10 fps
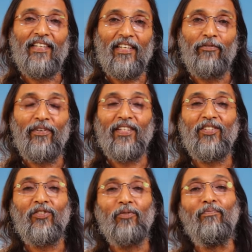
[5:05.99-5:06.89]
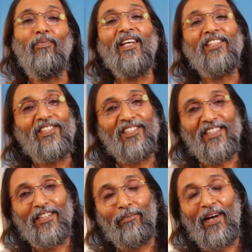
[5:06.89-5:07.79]
reference to bliss
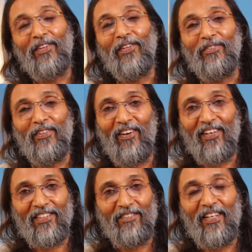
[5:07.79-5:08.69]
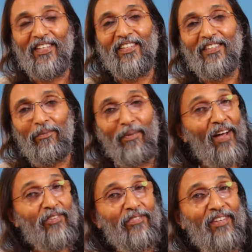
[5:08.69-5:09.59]
in the path of knowledge, whereas in the
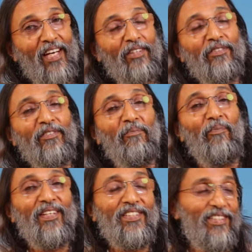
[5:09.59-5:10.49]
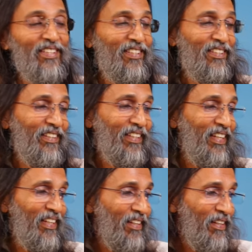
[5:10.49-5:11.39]
path of love, bliss is the
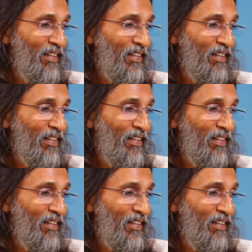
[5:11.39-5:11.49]
key.